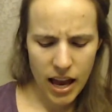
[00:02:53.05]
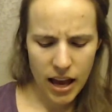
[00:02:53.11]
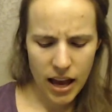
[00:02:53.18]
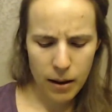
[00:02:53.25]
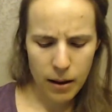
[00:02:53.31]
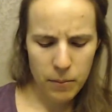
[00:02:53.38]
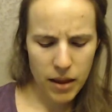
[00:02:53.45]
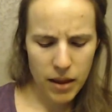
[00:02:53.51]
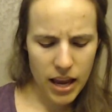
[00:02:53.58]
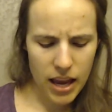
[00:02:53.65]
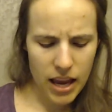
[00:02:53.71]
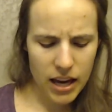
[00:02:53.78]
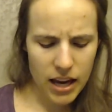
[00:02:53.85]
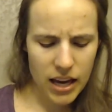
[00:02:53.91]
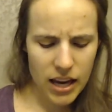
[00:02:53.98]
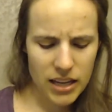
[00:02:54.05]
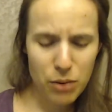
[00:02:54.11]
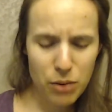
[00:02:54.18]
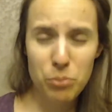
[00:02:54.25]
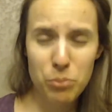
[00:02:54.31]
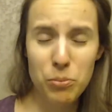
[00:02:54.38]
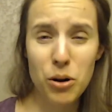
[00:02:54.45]
Um, and
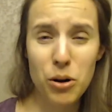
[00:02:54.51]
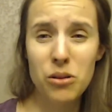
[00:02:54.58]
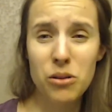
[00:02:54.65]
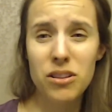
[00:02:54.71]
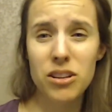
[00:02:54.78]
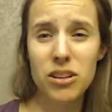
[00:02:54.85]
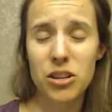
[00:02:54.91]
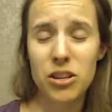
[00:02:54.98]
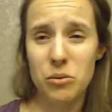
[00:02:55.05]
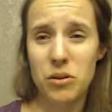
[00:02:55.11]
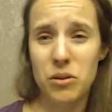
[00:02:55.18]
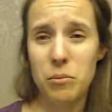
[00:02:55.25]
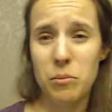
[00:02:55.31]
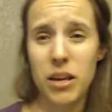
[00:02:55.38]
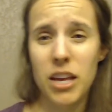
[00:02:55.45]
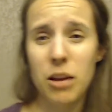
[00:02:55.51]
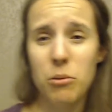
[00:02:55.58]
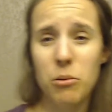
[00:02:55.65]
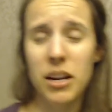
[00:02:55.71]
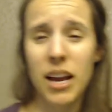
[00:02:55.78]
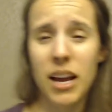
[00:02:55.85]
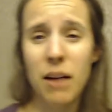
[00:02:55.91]
he would persecute them. He
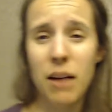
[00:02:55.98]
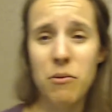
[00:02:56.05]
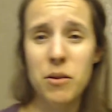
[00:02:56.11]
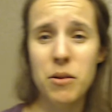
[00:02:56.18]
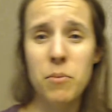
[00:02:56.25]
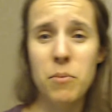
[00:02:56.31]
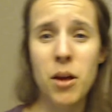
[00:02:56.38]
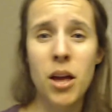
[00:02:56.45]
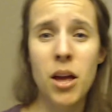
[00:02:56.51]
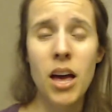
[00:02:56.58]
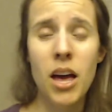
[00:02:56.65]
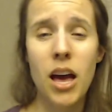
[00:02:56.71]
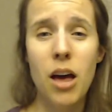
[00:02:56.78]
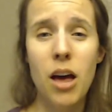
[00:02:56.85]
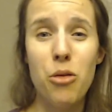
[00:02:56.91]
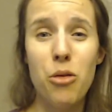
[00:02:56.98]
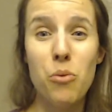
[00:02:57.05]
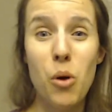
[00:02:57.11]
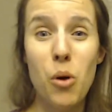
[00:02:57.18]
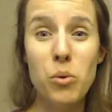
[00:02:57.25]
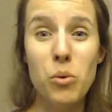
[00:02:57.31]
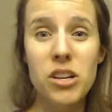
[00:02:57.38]
would have them uh,
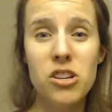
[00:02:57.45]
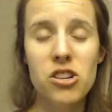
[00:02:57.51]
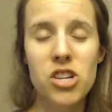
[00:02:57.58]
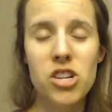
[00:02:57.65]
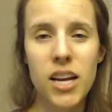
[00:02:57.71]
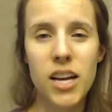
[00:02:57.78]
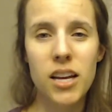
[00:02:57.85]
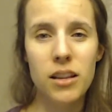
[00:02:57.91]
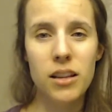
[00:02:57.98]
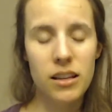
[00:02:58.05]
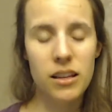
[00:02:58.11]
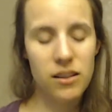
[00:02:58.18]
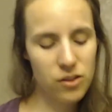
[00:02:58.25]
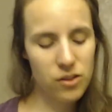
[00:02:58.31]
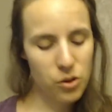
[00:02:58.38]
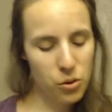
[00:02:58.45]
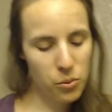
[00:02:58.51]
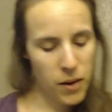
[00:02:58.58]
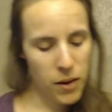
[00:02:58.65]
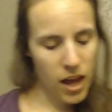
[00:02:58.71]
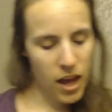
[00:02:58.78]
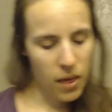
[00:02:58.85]
thrown in jail. And so
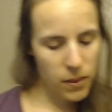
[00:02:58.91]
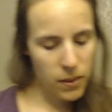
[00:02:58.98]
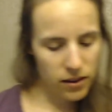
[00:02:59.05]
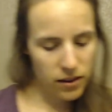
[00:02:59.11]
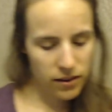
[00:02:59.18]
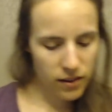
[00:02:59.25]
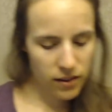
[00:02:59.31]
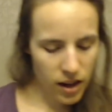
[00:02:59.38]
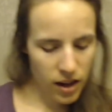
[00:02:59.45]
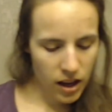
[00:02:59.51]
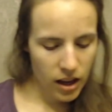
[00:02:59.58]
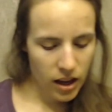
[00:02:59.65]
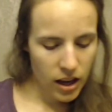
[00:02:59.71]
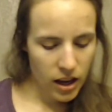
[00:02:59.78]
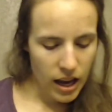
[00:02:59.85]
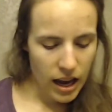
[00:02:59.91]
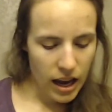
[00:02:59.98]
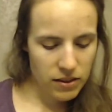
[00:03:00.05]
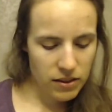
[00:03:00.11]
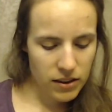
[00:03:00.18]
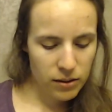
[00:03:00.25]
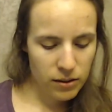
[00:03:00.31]
this,
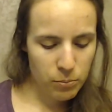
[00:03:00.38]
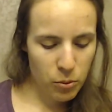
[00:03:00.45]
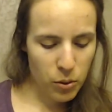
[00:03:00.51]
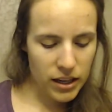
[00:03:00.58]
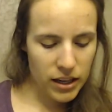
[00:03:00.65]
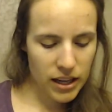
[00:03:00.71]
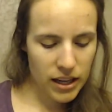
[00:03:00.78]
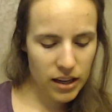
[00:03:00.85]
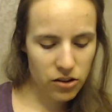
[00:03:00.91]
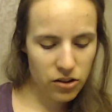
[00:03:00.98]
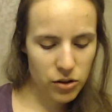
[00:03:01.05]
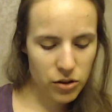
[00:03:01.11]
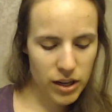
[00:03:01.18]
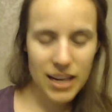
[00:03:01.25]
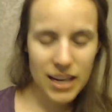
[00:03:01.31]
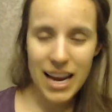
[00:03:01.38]
at this point in history,